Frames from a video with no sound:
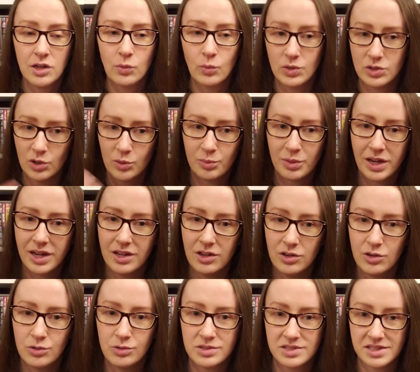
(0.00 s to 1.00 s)
We don't buy
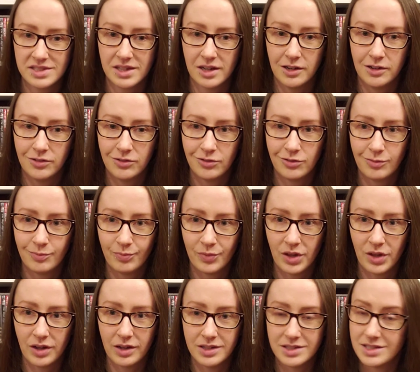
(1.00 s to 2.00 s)
new stuff
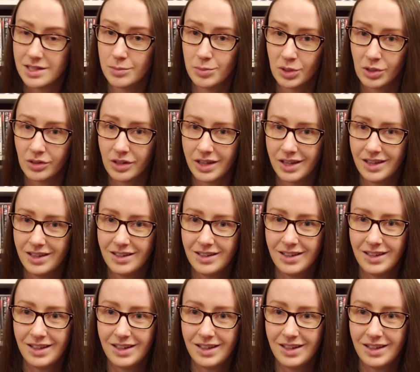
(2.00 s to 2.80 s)
typically,